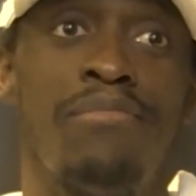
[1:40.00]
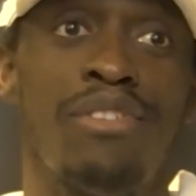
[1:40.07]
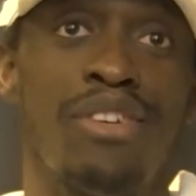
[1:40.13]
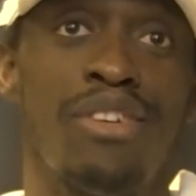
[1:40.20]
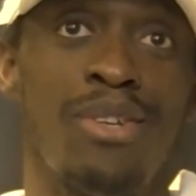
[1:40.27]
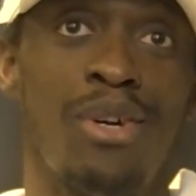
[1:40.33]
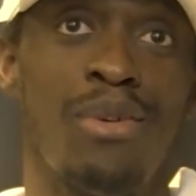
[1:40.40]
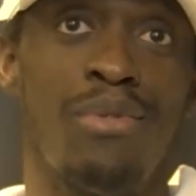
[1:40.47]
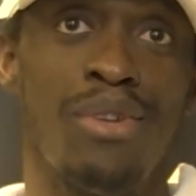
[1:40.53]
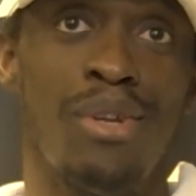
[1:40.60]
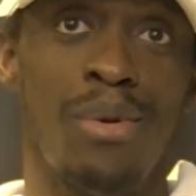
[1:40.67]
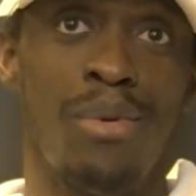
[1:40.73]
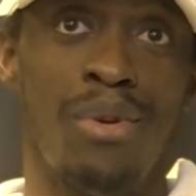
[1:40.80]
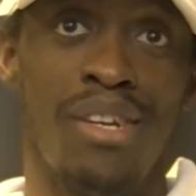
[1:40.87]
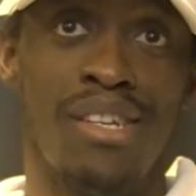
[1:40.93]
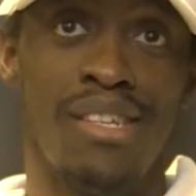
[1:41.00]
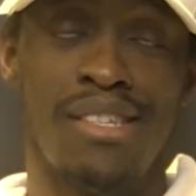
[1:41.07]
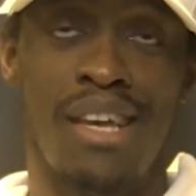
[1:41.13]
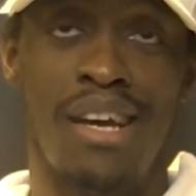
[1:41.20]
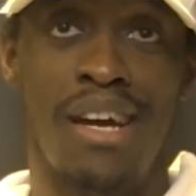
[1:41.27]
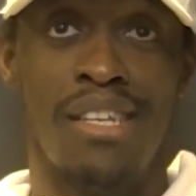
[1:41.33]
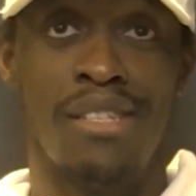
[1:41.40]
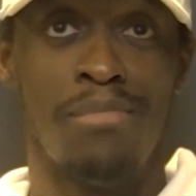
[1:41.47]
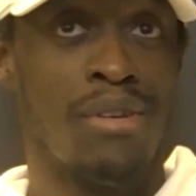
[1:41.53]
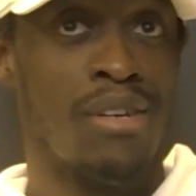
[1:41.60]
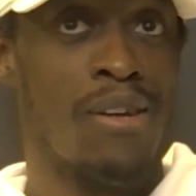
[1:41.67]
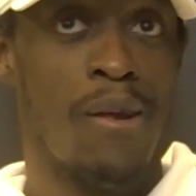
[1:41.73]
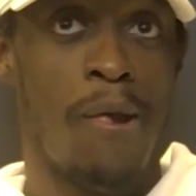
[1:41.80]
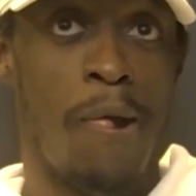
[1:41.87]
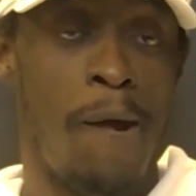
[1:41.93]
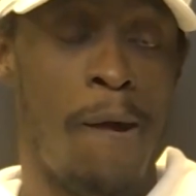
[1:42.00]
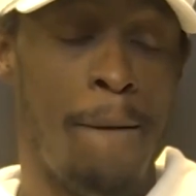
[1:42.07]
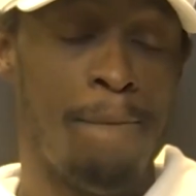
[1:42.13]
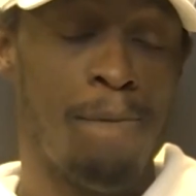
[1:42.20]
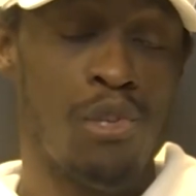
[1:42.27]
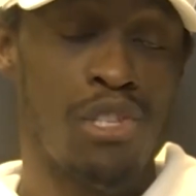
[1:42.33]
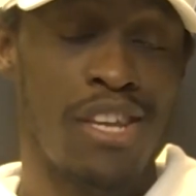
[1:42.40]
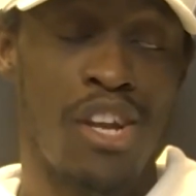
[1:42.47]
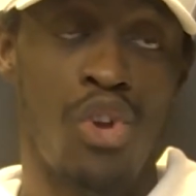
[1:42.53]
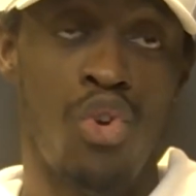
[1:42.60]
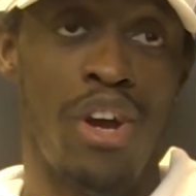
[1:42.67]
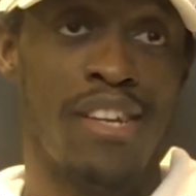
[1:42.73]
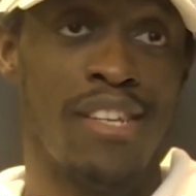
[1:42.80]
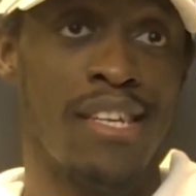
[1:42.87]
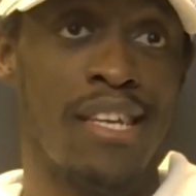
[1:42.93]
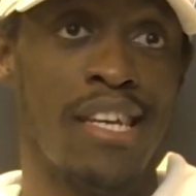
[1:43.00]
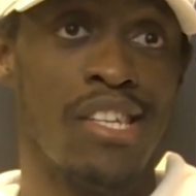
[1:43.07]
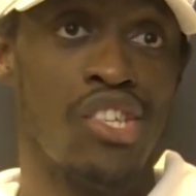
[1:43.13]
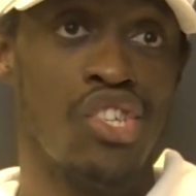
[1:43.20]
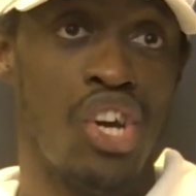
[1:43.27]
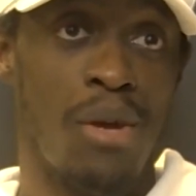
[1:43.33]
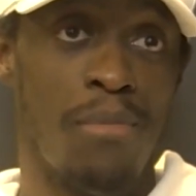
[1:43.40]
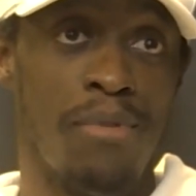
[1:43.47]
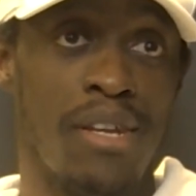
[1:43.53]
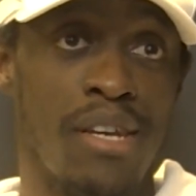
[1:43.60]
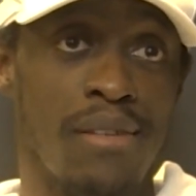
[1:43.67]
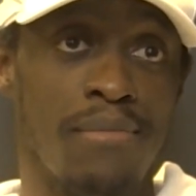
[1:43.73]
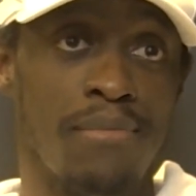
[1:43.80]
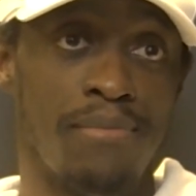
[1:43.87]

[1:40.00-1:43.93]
we know we're undersized, but we just got to go out there and get the job done.